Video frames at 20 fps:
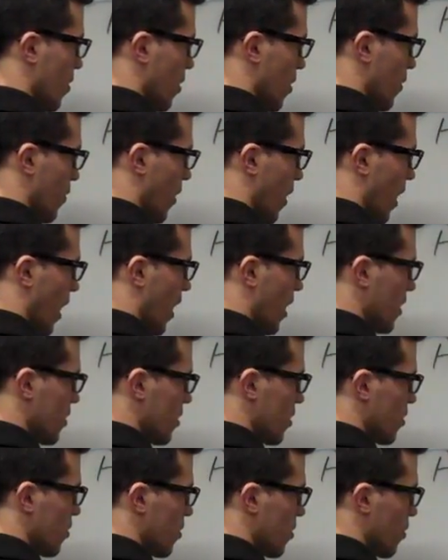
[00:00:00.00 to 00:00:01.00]
if I
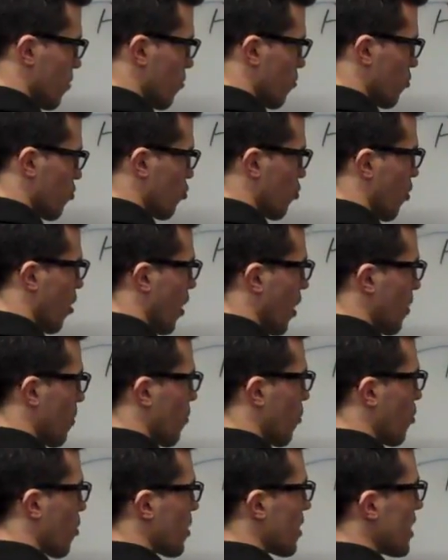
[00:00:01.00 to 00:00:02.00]
ask you to draw
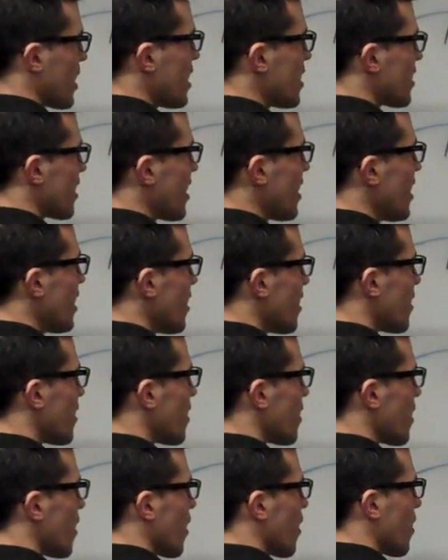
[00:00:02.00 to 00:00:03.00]
it more neatly,
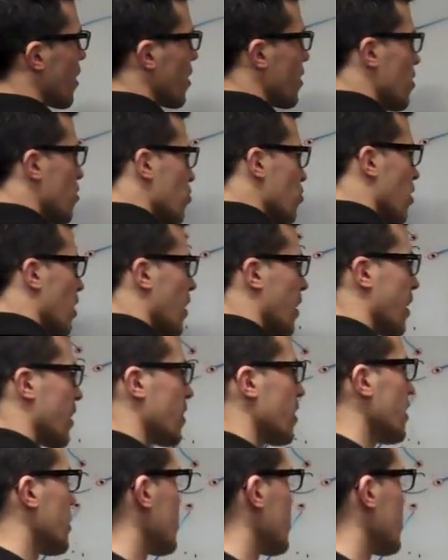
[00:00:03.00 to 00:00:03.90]
then you draw it like